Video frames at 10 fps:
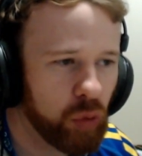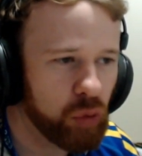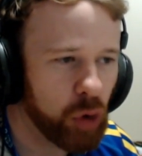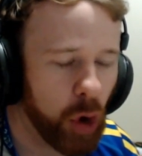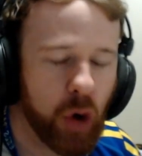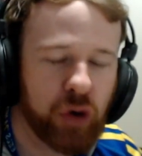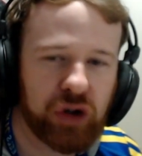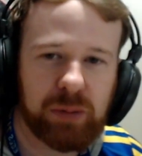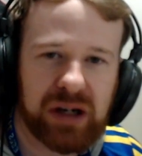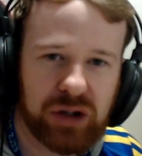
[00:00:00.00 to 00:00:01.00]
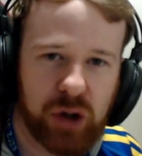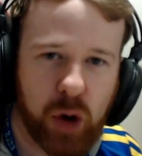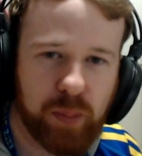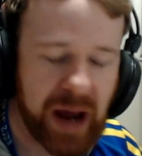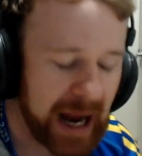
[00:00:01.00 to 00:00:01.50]
urging me to go
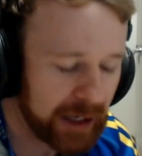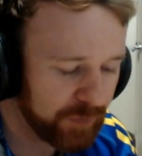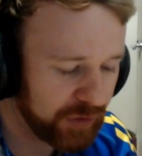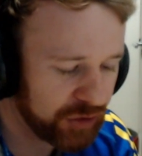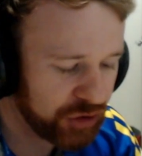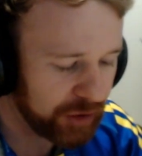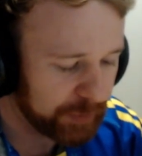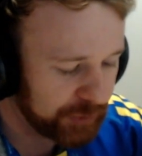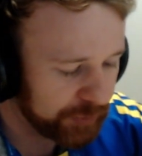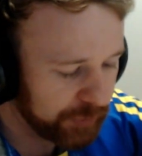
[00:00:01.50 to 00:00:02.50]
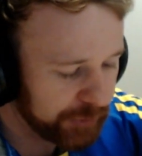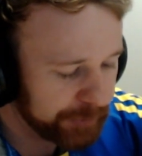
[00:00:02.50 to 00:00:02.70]
back for the chips, right?